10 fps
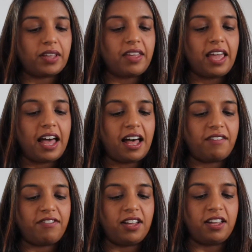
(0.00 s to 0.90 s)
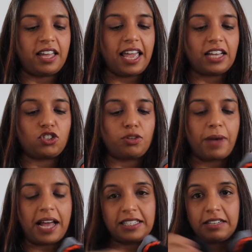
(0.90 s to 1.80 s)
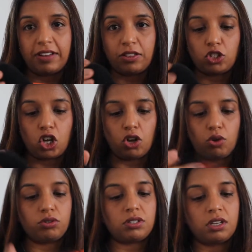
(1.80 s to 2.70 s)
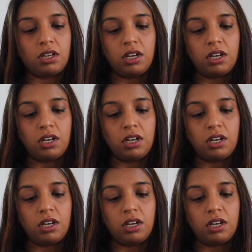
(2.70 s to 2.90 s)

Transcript: they have extra padding around the toes,